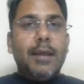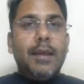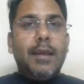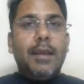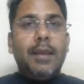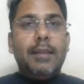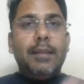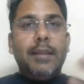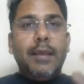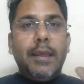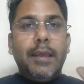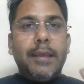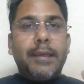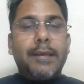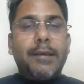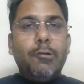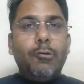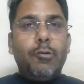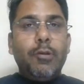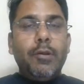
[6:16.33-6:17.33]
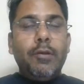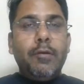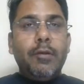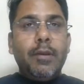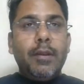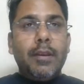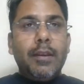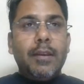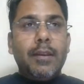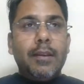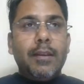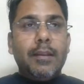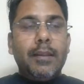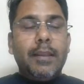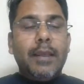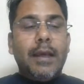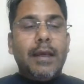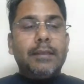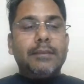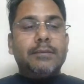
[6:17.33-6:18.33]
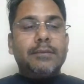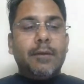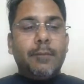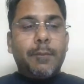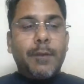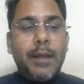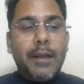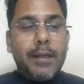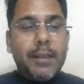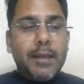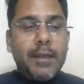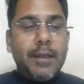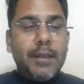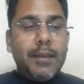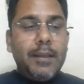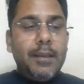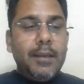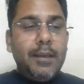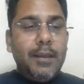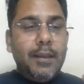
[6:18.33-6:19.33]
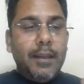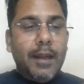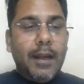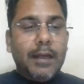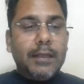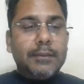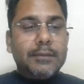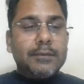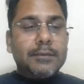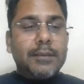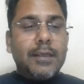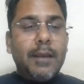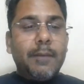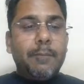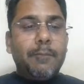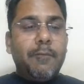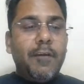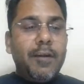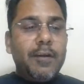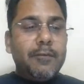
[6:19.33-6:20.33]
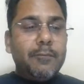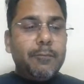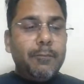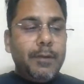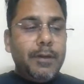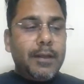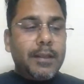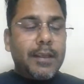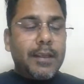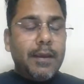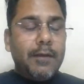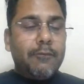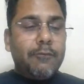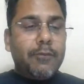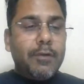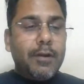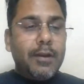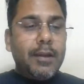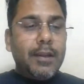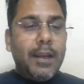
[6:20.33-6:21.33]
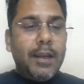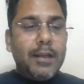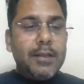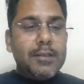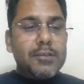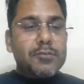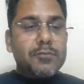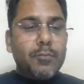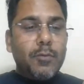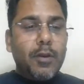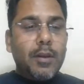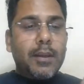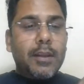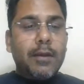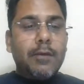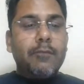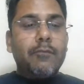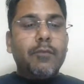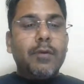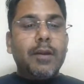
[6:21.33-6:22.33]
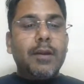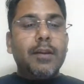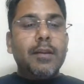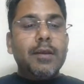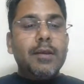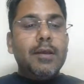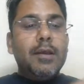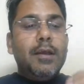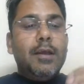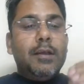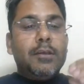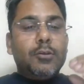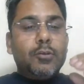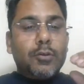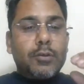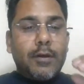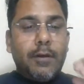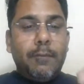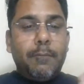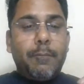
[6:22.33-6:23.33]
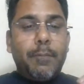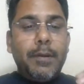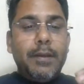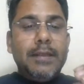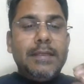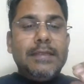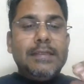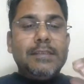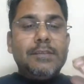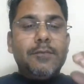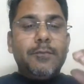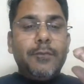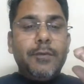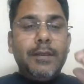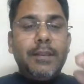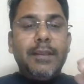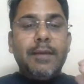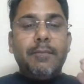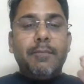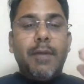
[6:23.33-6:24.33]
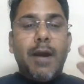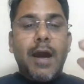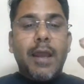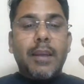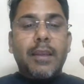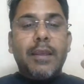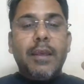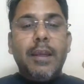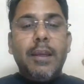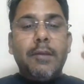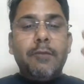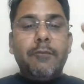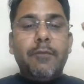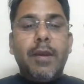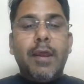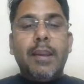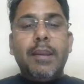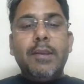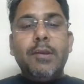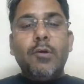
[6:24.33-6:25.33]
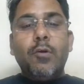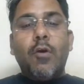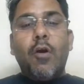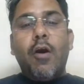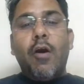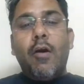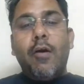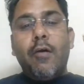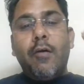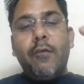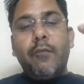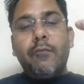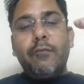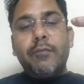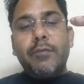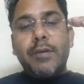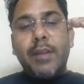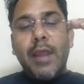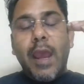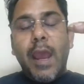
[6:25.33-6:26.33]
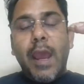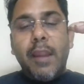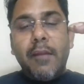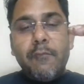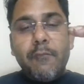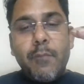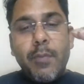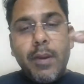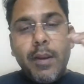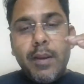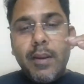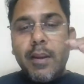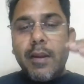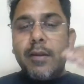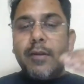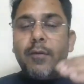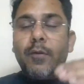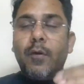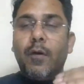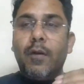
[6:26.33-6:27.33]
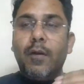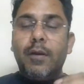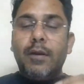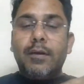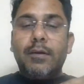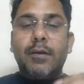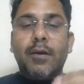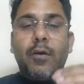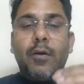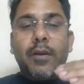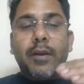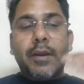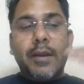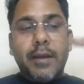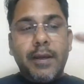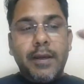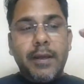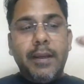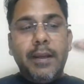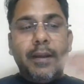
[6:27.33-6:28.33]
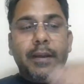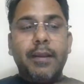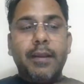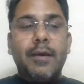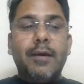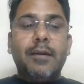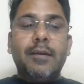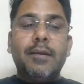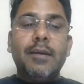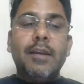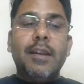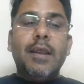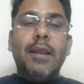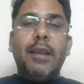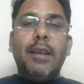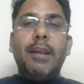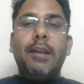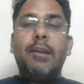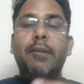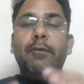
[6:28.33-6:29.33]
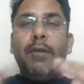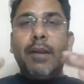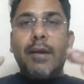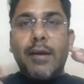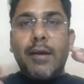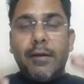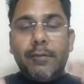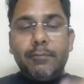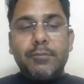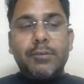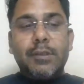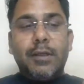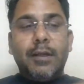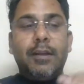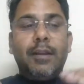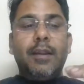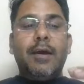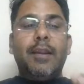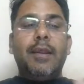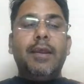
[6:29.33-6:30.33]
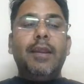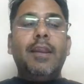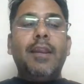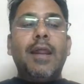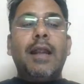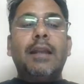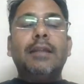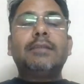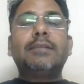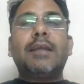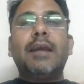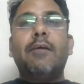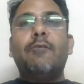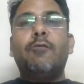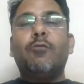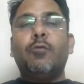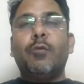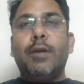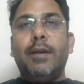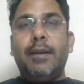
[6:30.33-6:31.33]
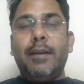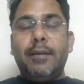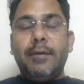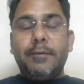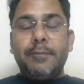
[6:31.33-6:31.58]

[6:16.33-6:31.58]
In the equity, they are subcategory large cap fund, mid cap fund, and small cap fund. So companies with a market value of $10 billion or greater, it will comes under a large cap fund.